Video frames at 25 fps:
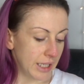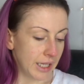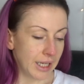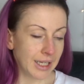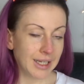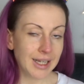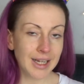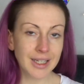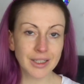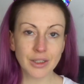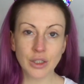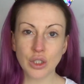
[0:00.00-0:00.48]

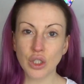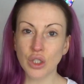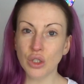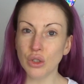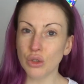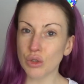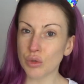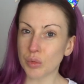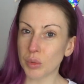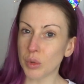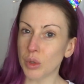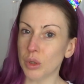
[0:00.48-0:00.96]
And as
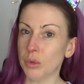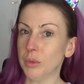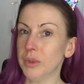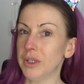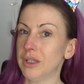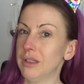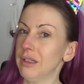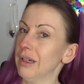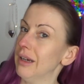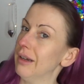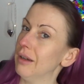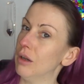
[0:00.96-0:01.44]
usual
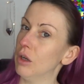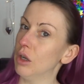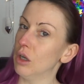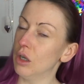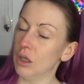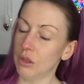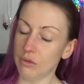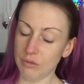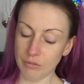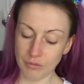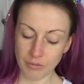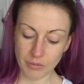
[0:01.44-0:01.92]
with the
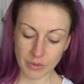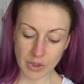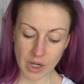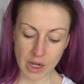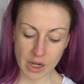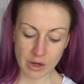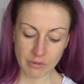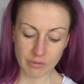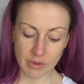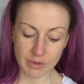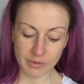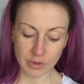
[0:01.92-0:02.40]

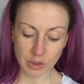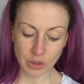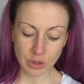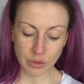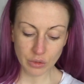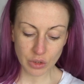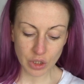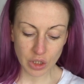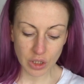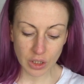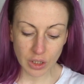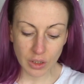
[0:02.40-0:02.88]
iHeart
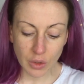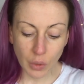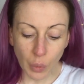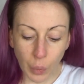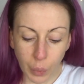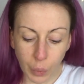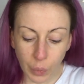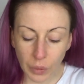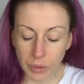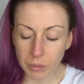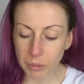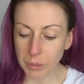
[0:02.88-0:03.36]
Revolution
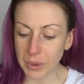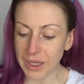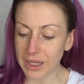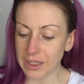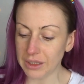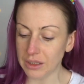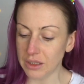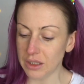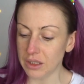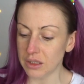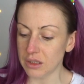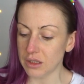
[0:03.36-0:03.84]

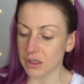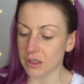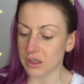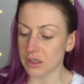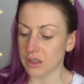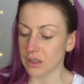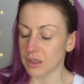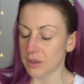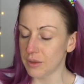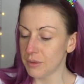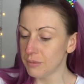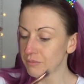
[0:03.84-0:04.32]

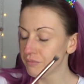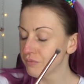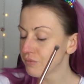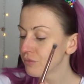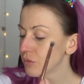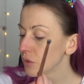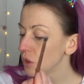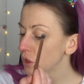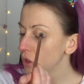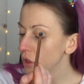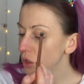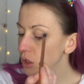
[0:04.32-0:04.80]
palettes,
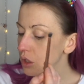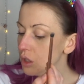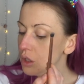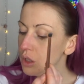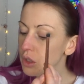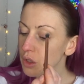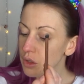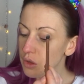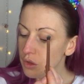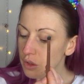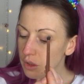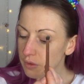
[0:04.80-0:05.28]

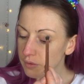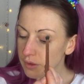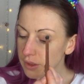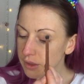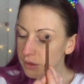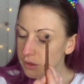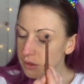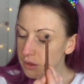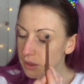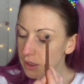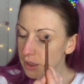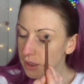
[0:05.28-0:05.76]
there
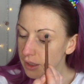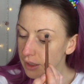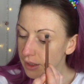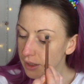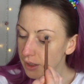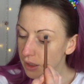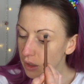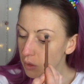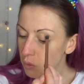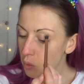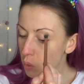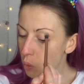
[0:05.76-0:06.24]
is
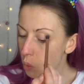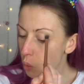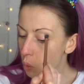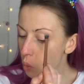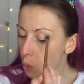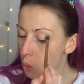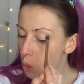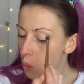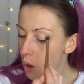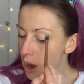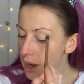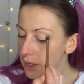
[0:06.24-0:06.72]
a
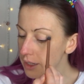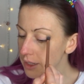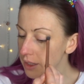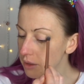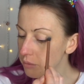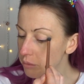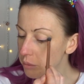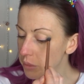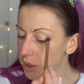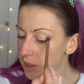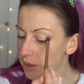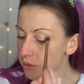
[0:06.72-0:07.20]

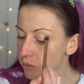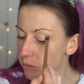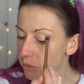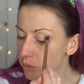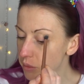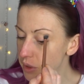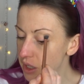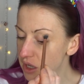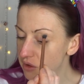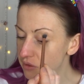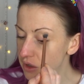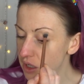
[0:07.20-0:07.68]
whacking big
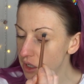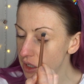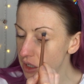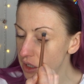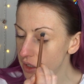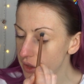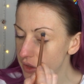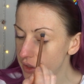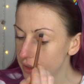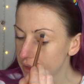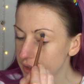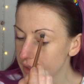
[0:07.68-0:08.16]

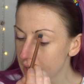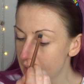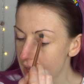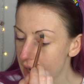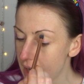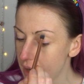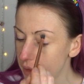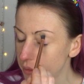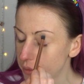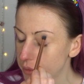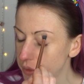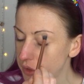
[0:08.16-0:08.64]
mirror that's
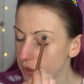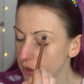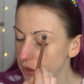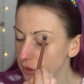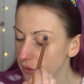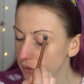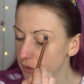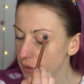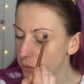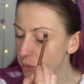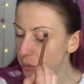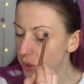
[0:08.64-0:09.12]

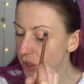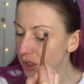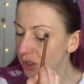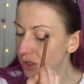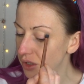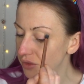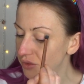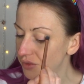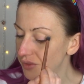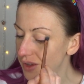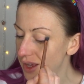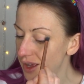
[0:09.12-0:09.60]
absolutely
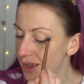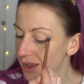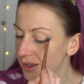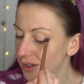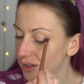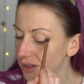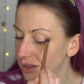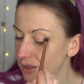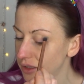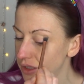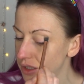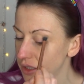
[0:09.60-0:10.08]

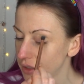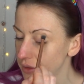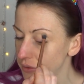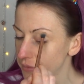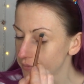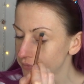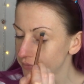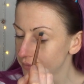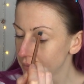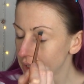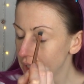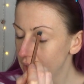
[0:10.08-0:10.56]
perfect.
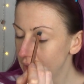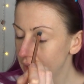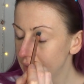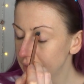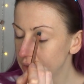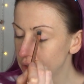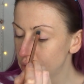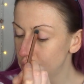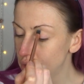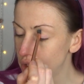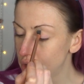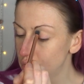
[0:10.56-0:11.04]

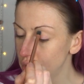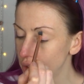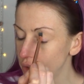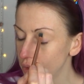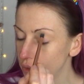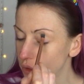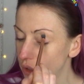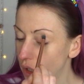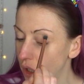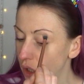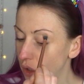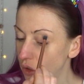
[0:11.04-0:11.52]

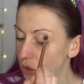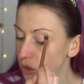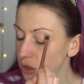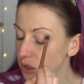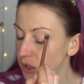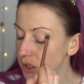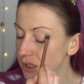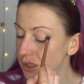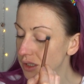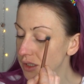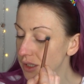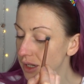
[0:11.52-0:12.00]
Do not
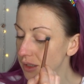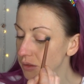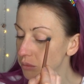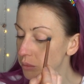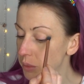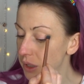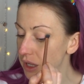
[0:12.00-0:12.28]
understand